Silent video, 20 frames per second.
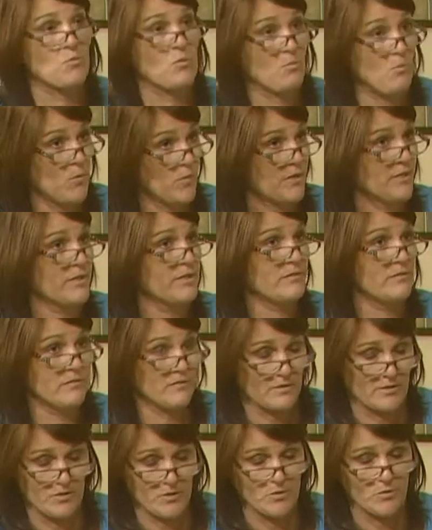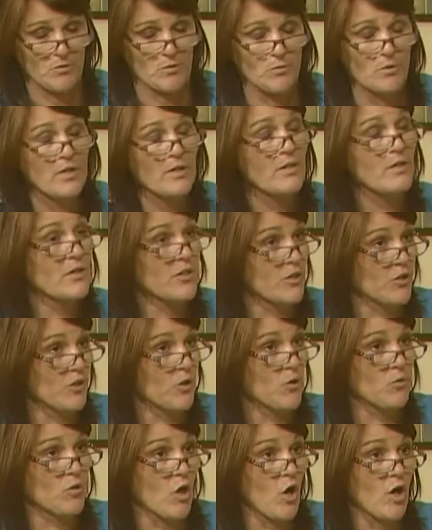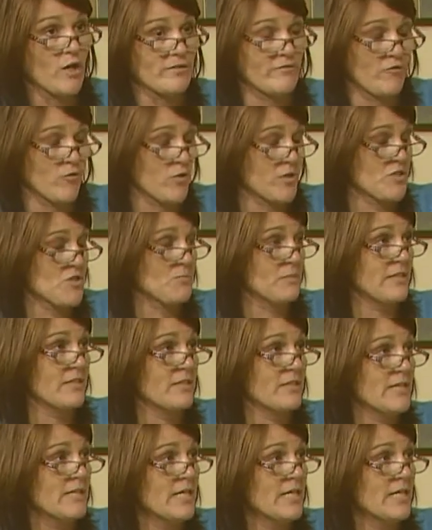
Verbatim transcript: report it to, mm -hmm. you know, law enforcement.